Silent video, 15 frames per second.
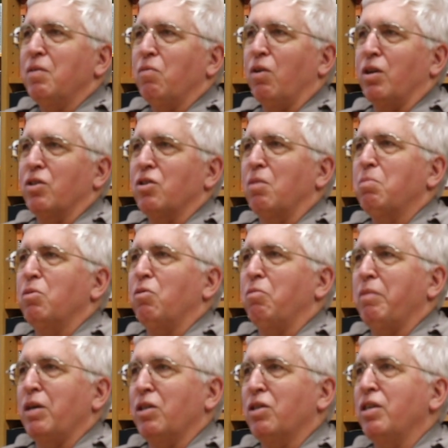While some people
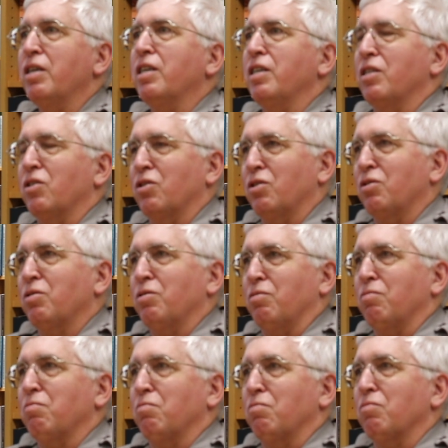may think it's
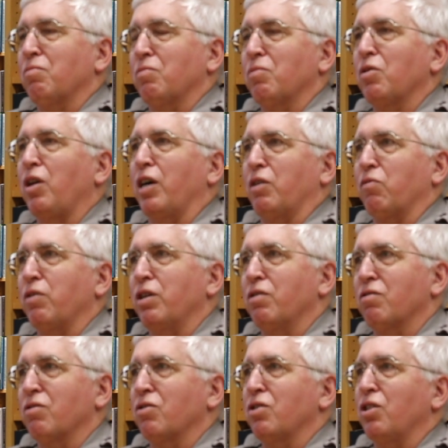like
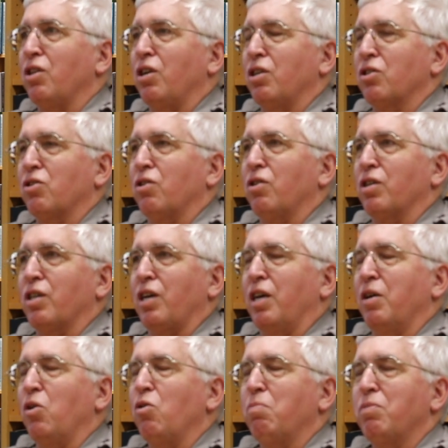Raiders of the Lost Ark, I
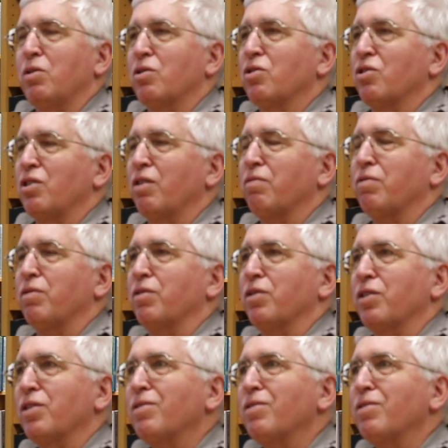hope it's different.